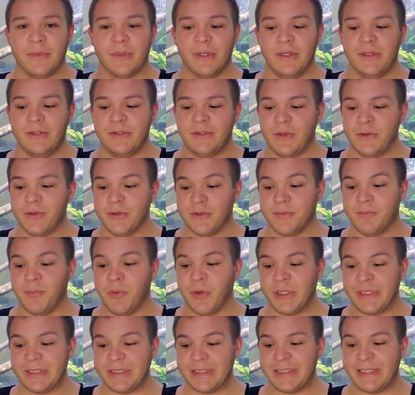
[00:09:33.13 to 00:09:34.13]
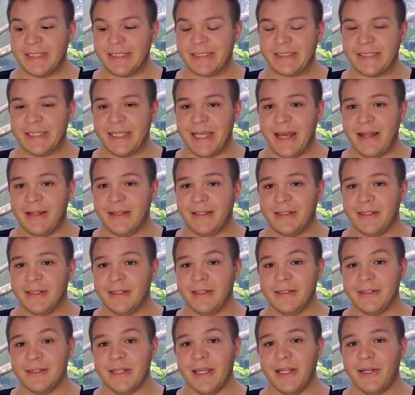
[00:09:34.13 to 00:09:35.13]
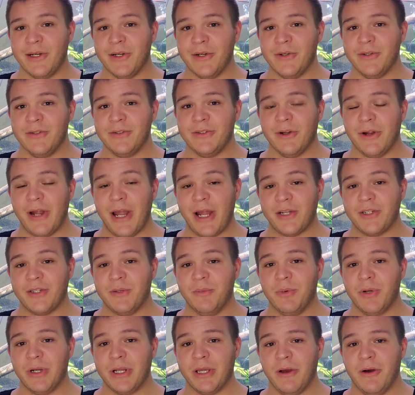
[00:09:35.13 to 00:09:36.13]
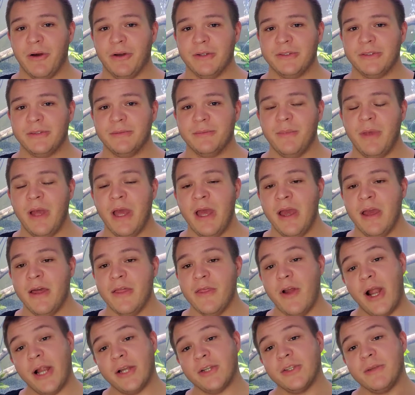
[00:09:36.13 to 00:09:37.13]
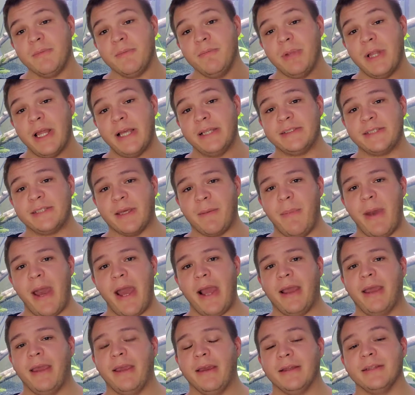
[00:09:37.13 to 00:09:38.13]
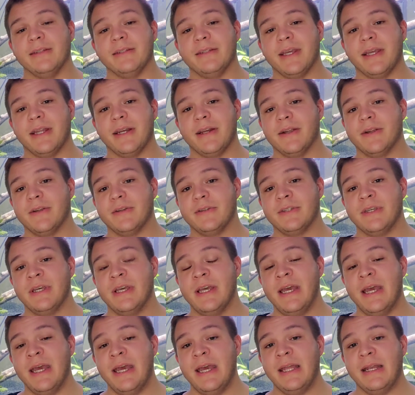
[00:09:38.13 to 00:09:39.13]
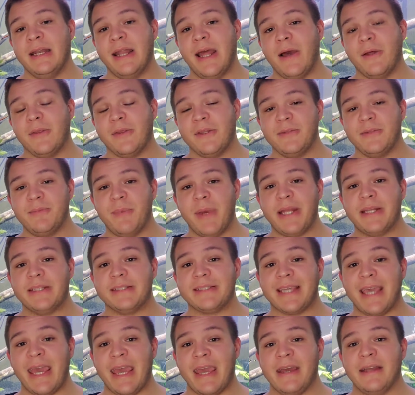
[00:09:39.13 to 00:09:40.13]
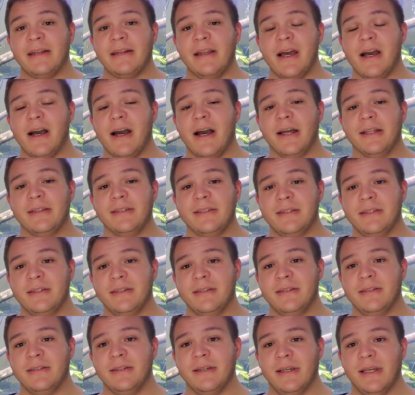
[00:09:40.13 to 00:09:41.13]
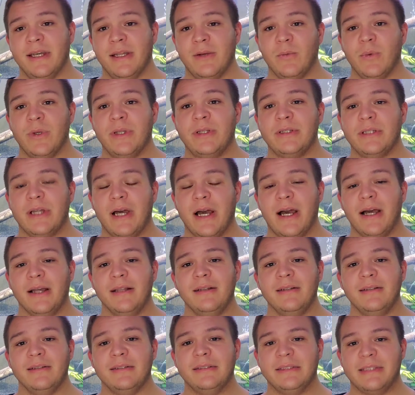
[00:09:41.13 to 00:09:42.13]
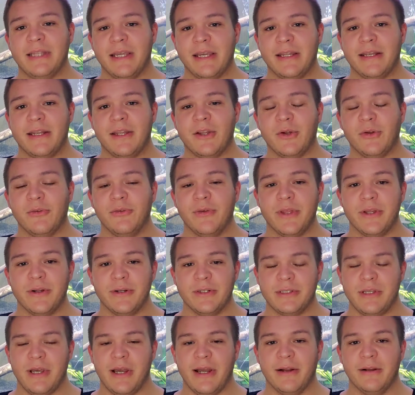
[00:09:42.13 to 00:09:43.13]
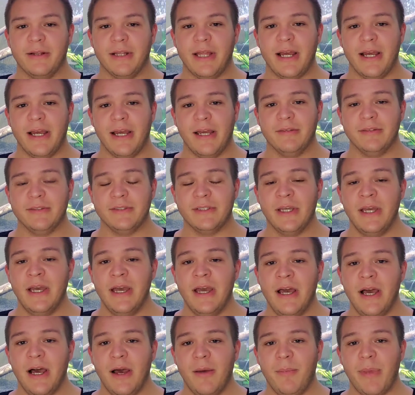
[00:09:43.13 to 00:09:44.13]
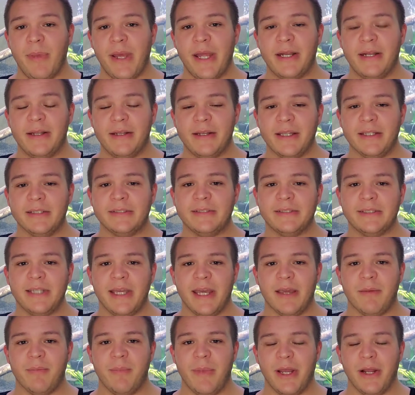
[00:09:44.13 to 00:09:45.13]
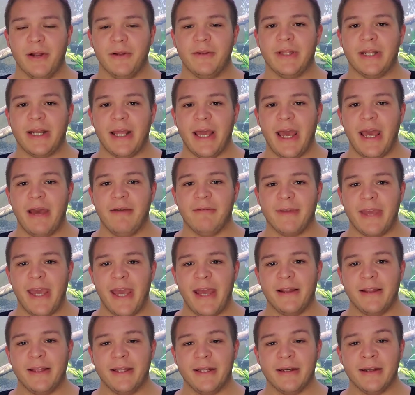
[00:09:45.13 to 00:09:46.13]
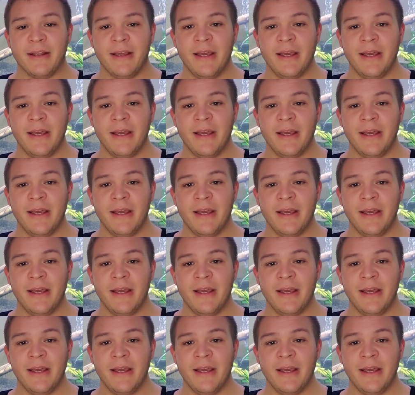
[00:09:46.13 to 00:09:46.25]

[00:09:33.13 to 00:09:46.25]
So those 0.6 gallon containers are actually pretty awesome. They're actually plastic packing containers. Now, these betas cannot and will not stay in here for their entire lives. A beta needs a tank bigger than a 1/2 gallon.